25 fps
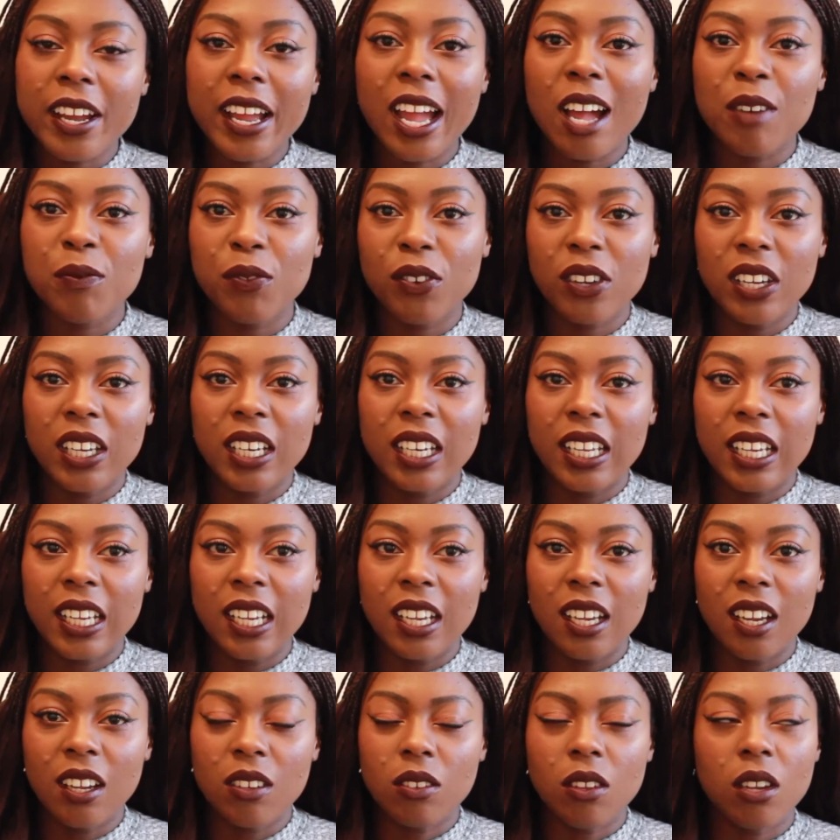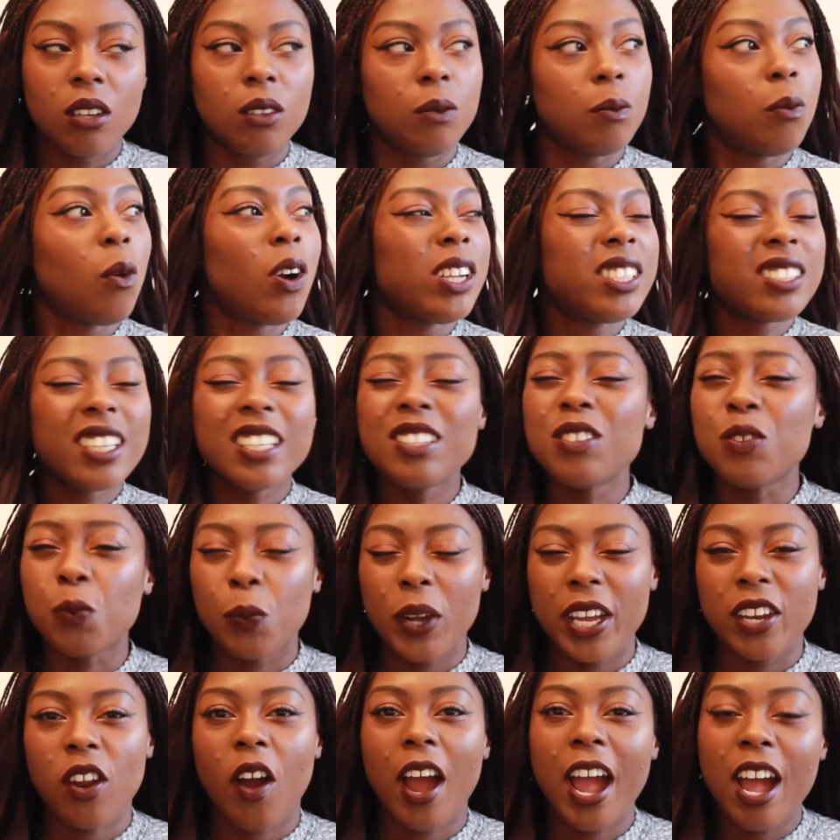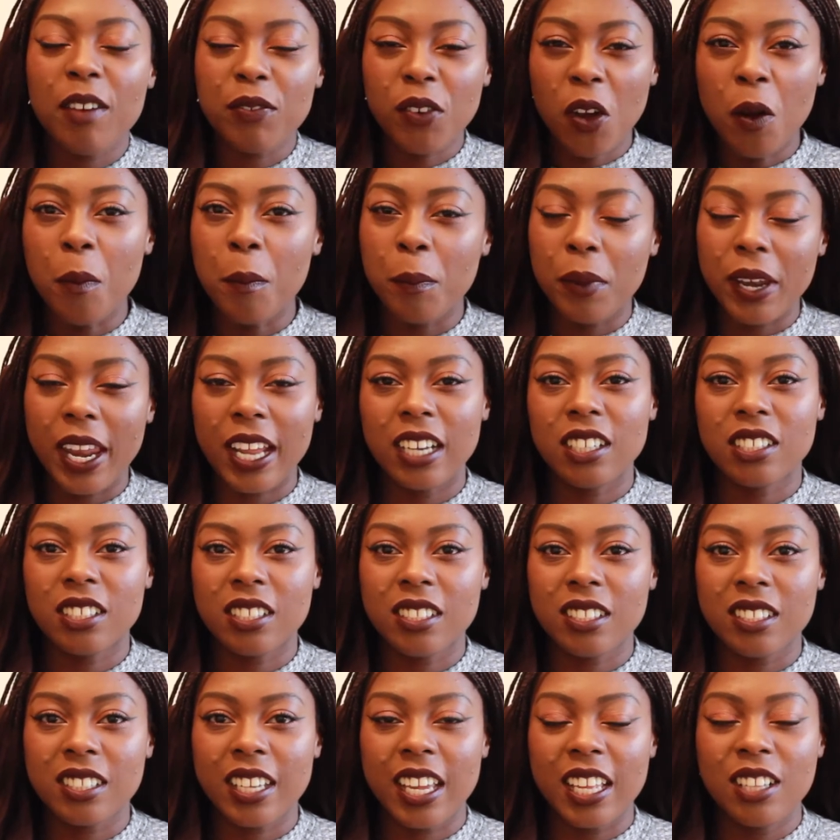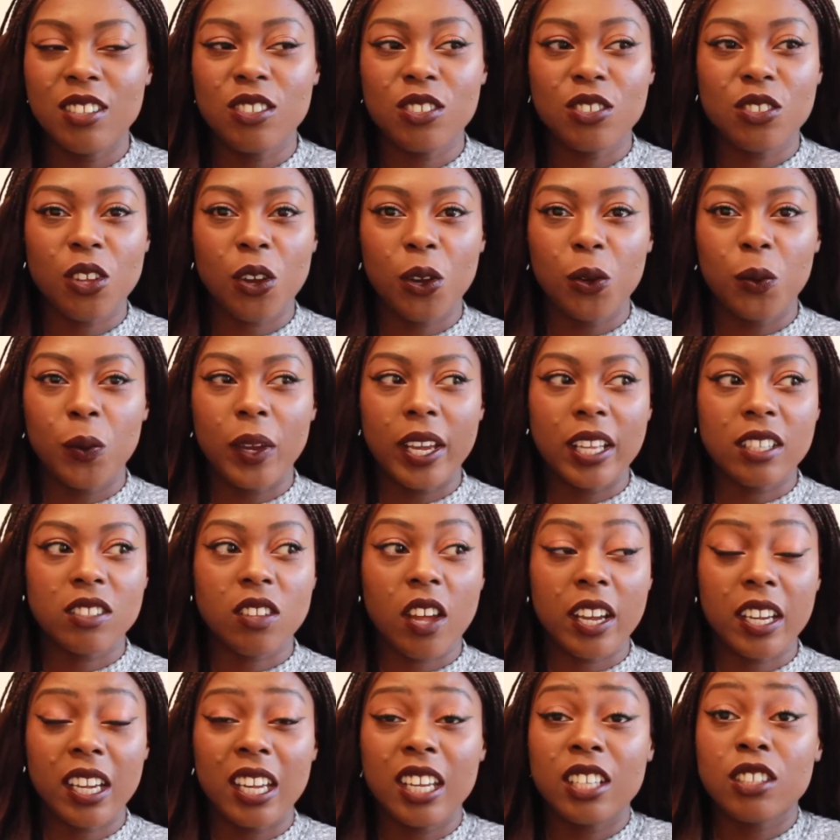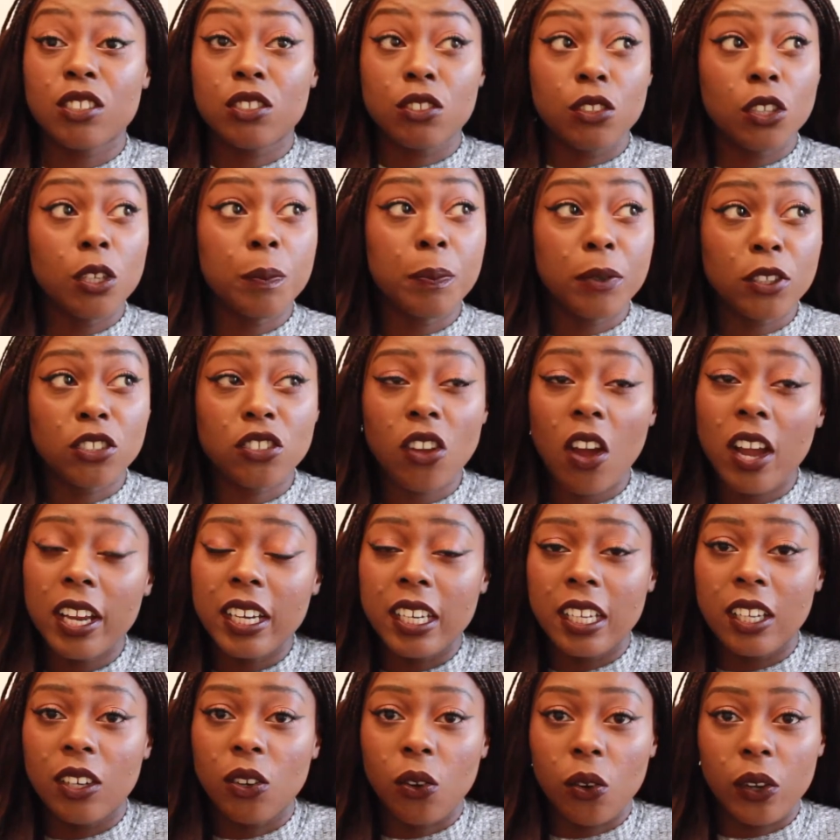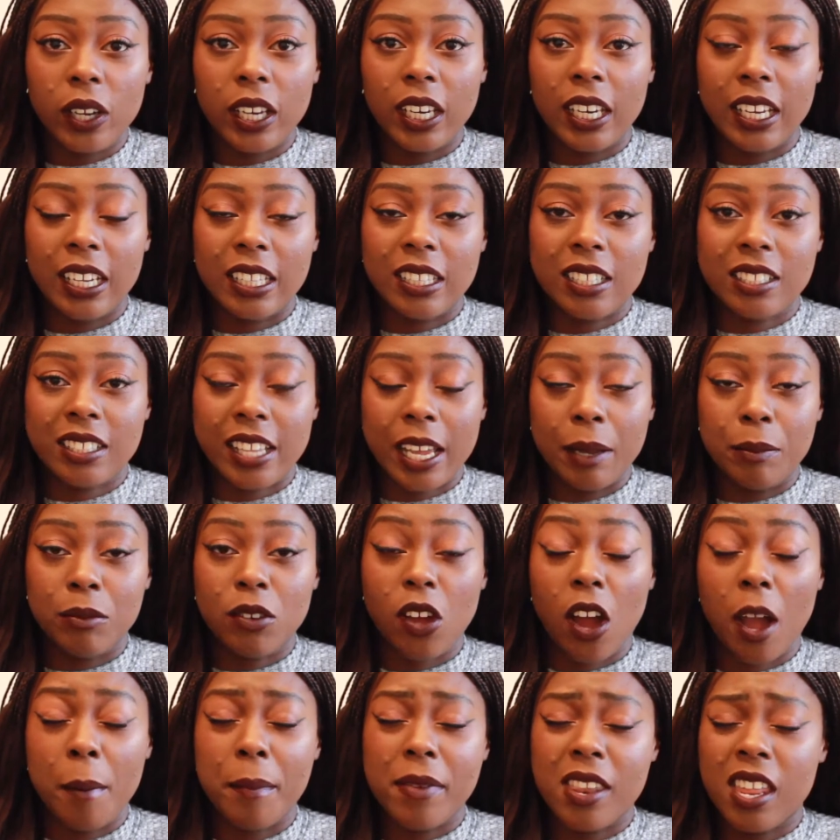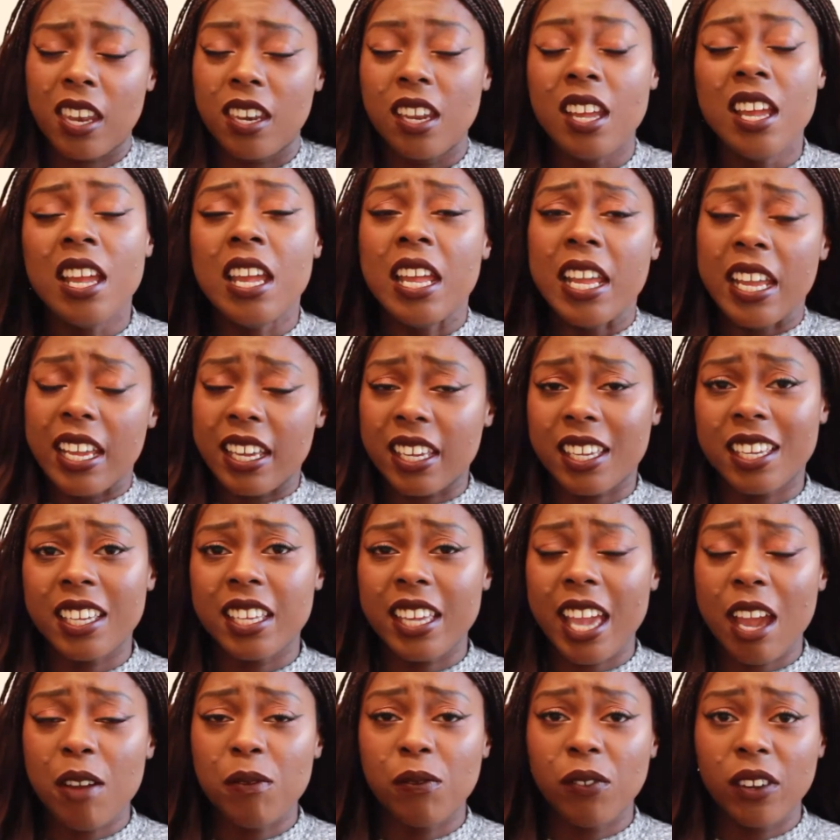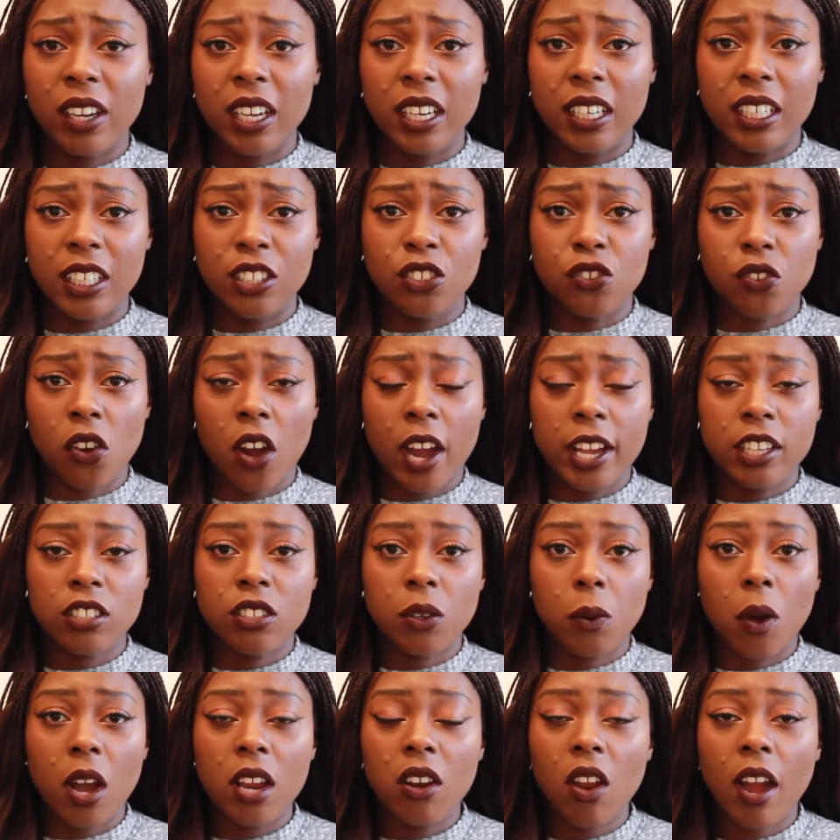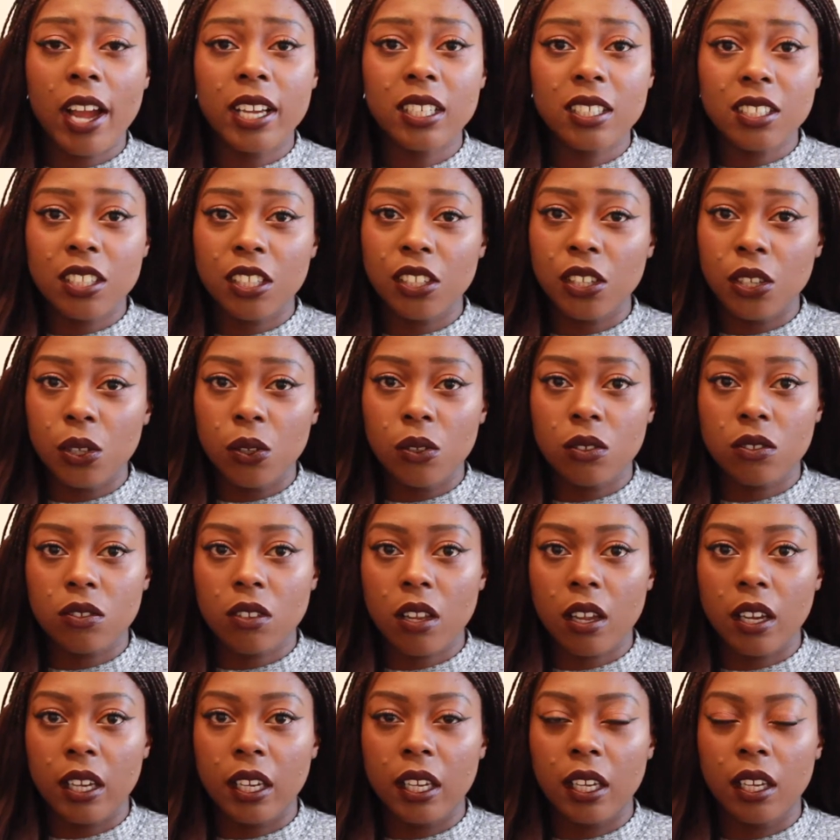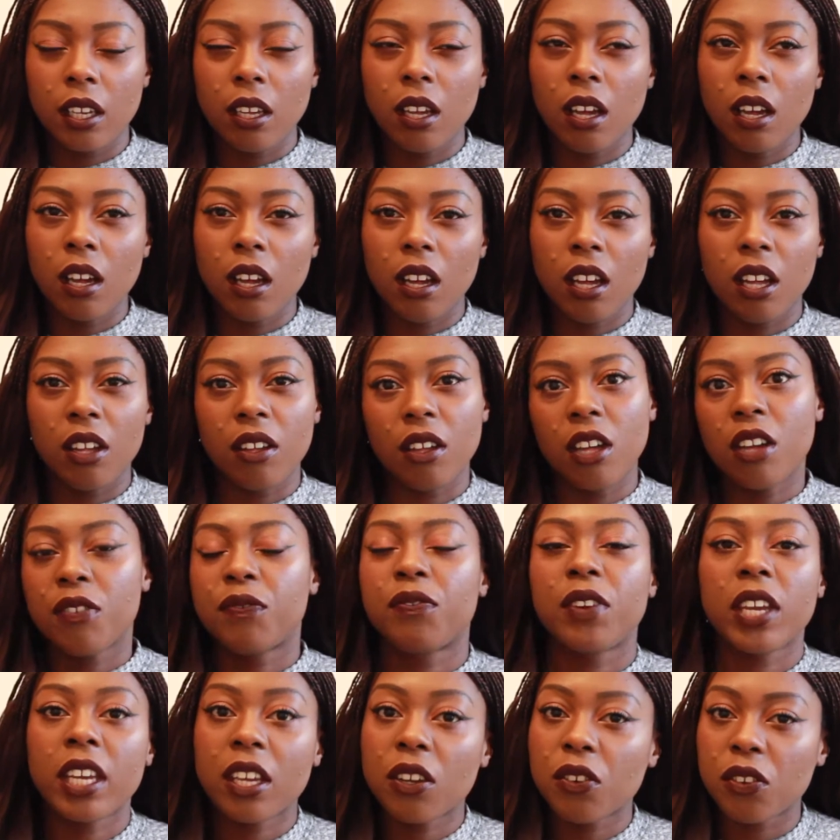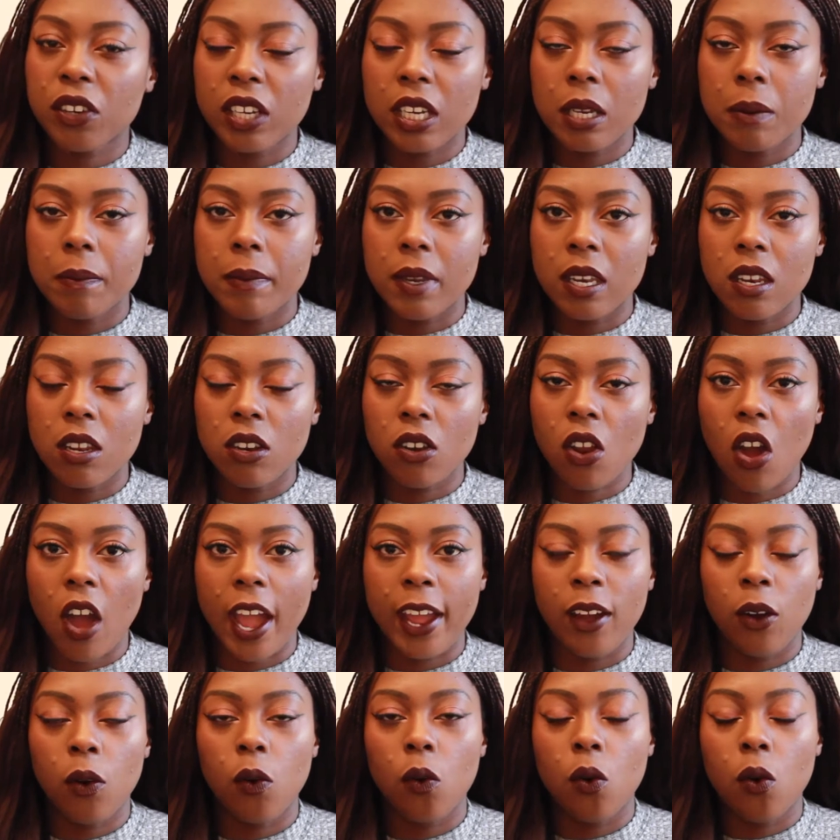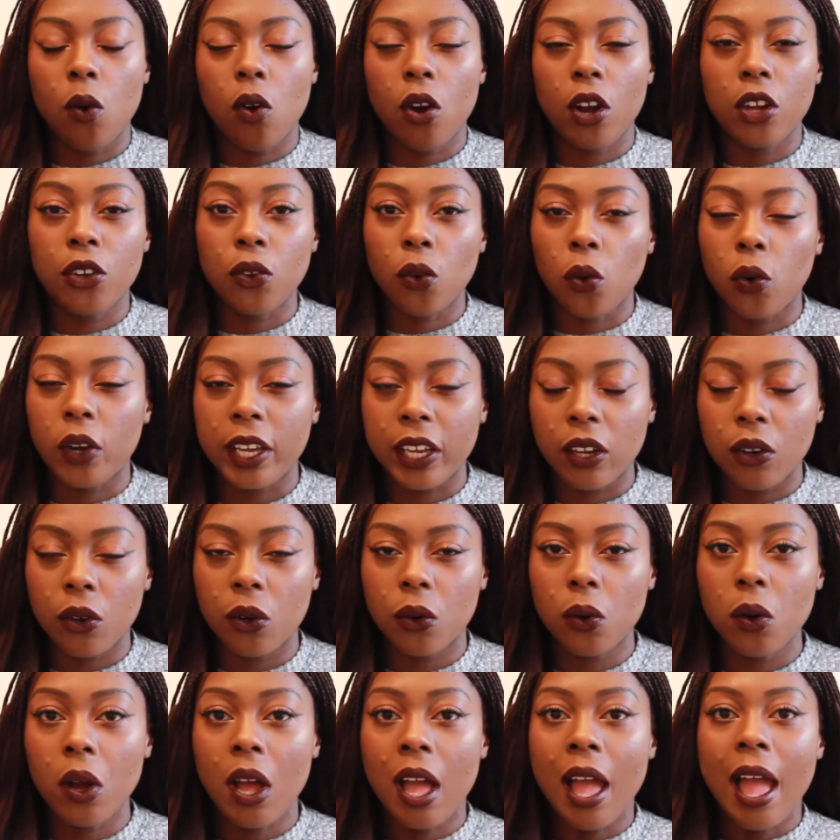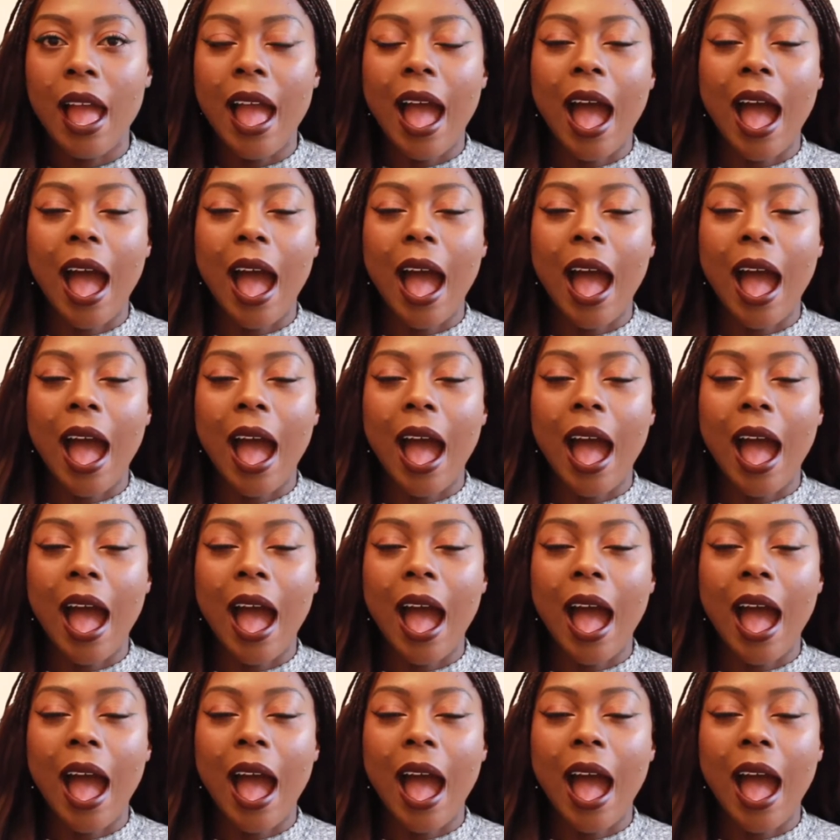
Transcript: I have my skin's weird. I have combination skin, so it's like it's super shiny and oily at the same time, but then it can get really dry. So I like to use like a thick cream in the night or an oil.